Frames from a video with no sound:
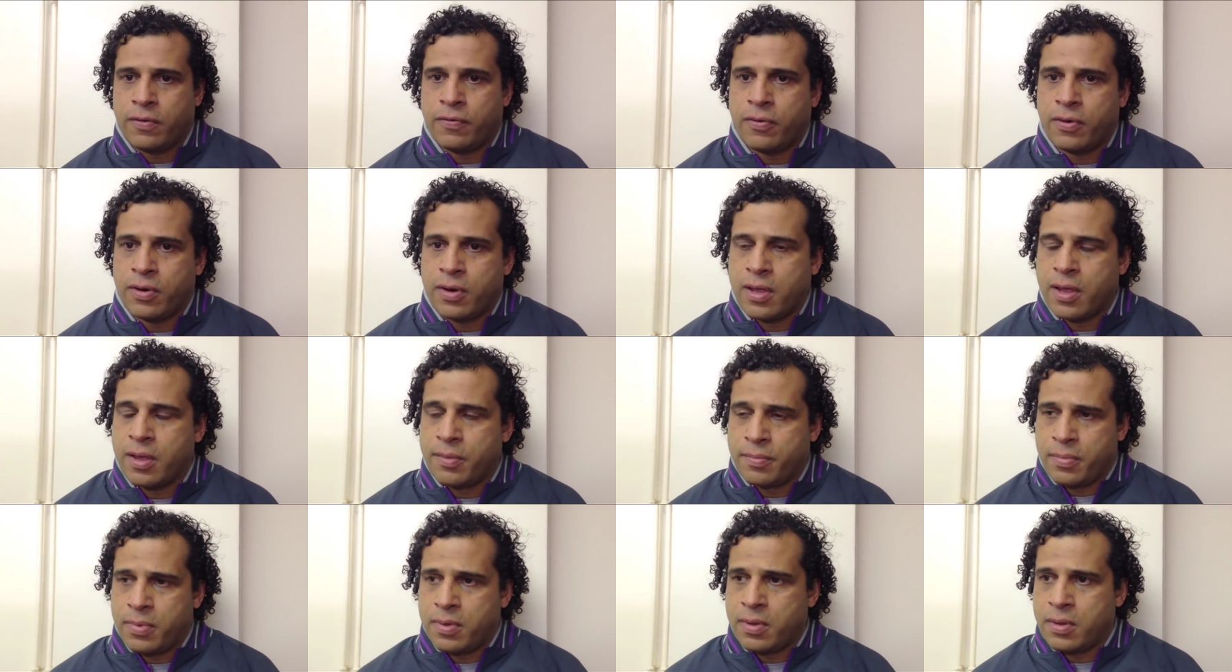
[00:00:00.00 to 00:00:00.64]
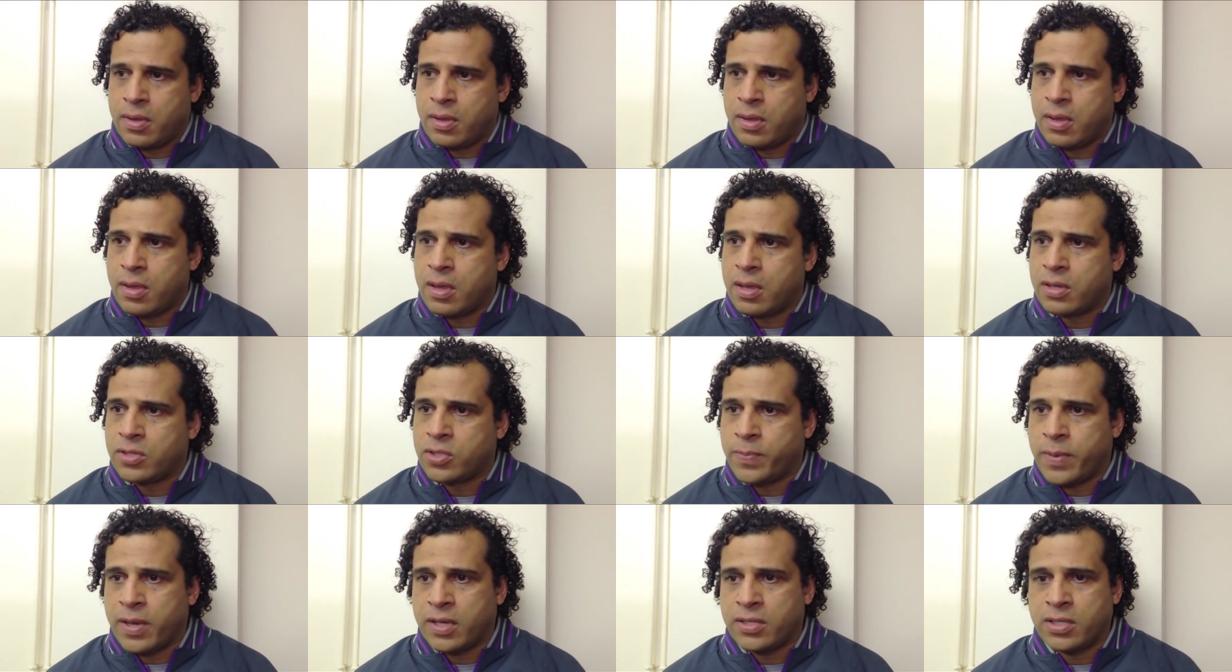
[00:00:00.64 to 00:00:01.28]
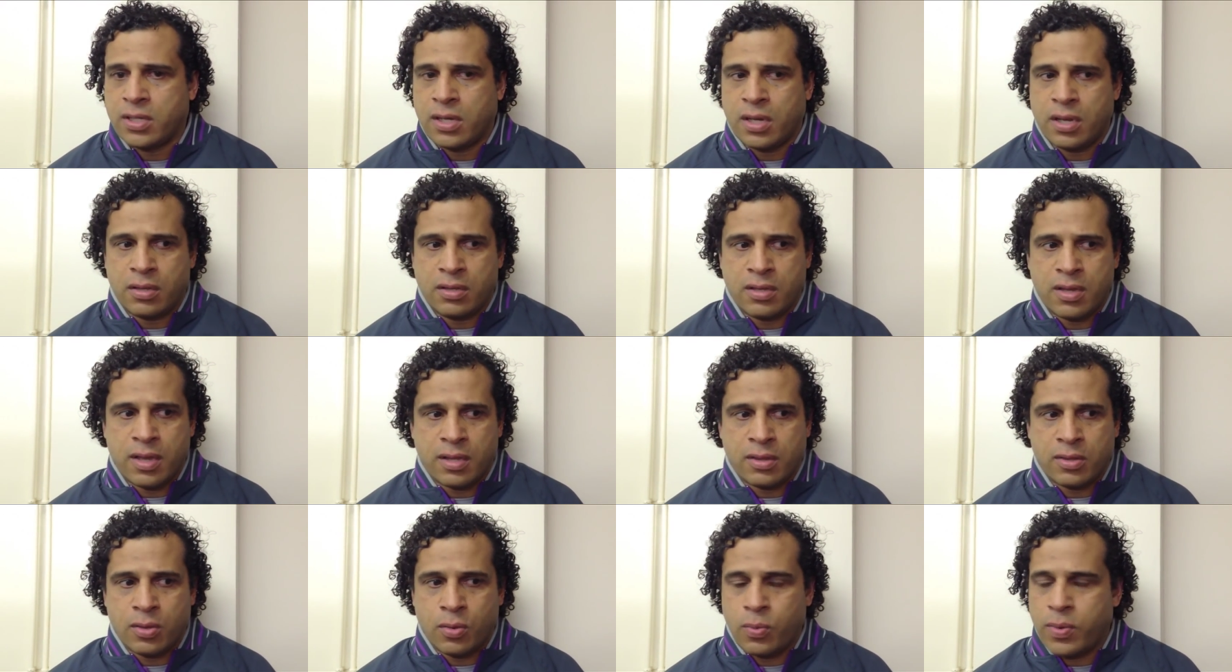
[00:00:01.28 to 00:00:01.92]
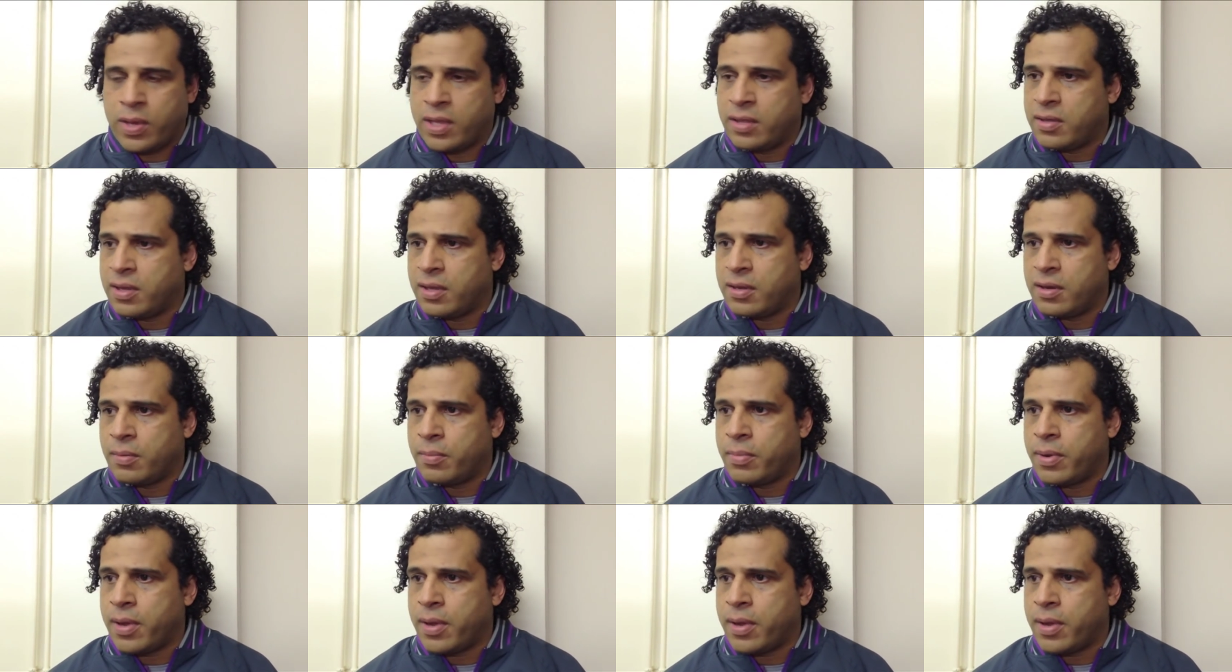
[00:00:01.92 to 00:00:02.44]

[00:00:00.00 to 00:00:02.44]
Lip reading: for them, especially that the wind in the